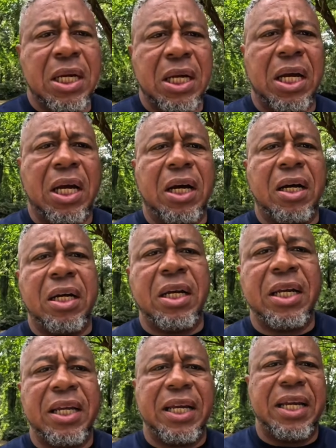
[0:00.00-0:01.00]

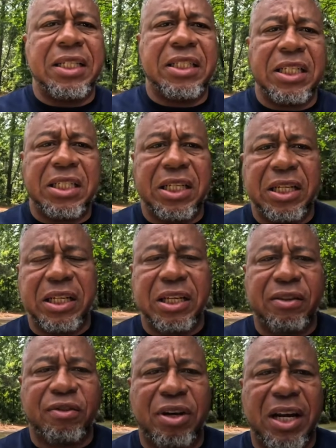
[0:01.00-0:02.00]
And just in
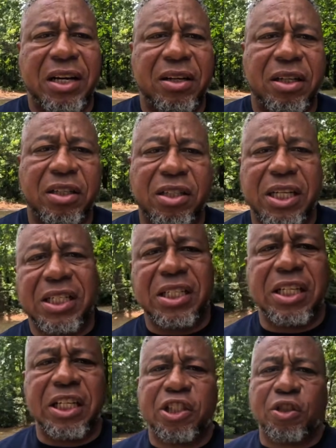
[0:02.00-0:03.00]
trying to assess
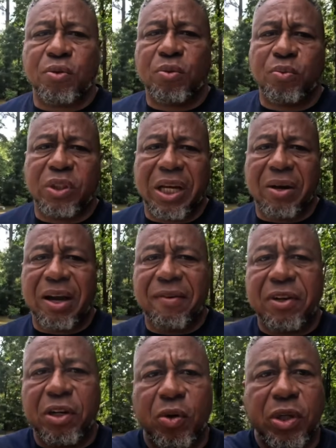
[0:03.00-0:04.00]
the issue without having
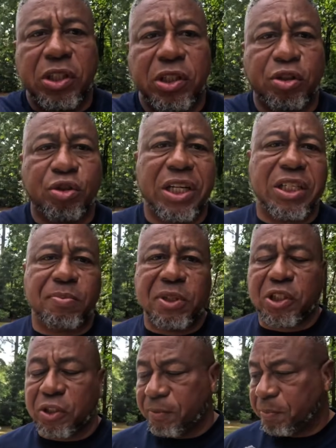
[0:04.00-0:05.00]
to go into the
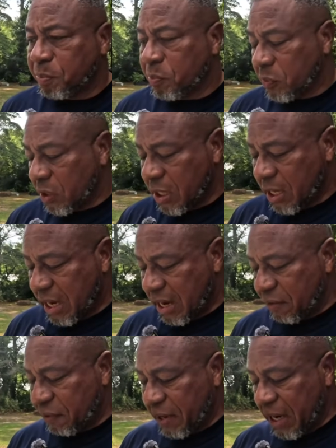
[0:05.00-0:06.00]
transmission, I
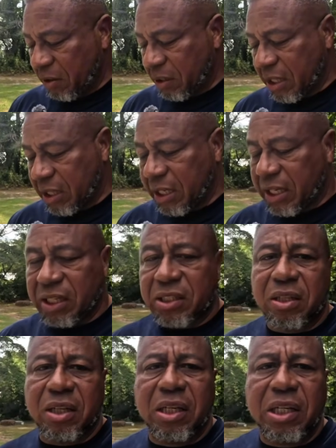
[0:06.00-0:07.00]
found that there's
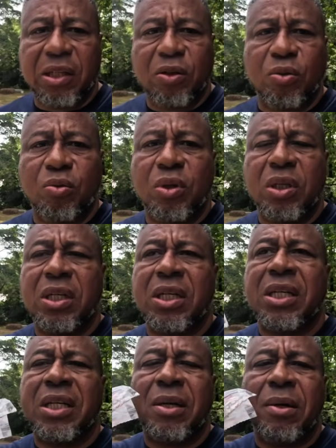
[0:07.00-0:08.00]
a little
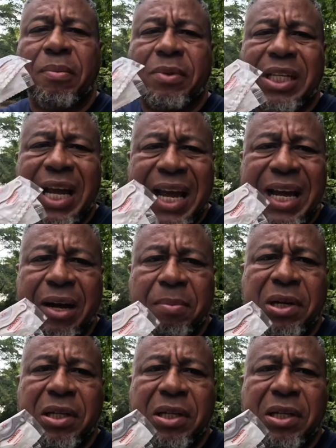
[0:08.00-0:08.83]
tab